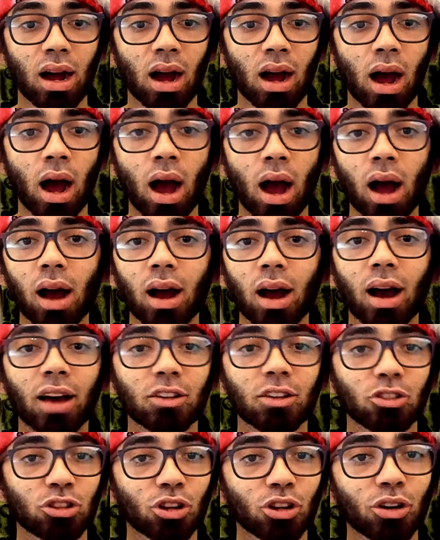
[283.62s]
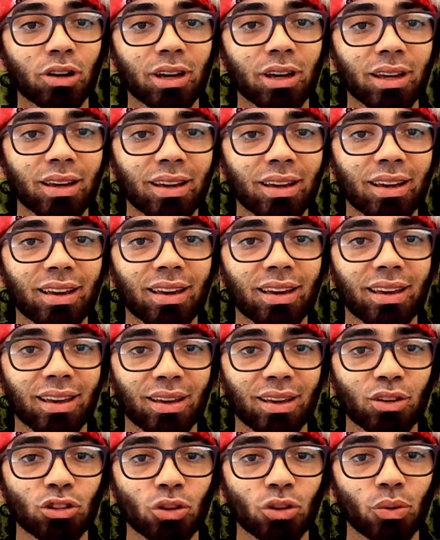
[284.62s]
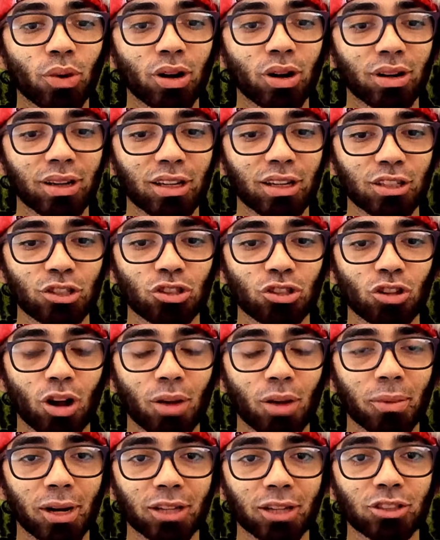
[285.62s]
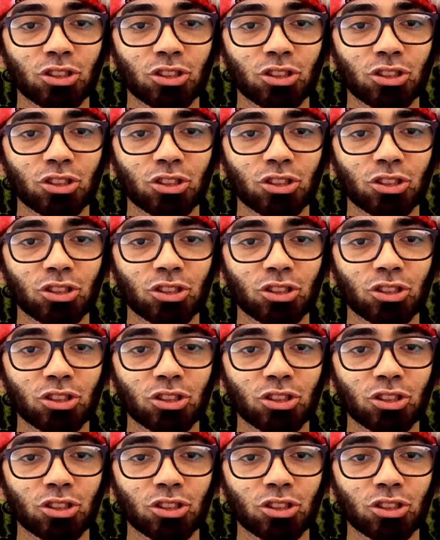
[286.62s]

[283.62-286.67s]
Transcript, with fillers: ah, I thought he, he you were in his stomach.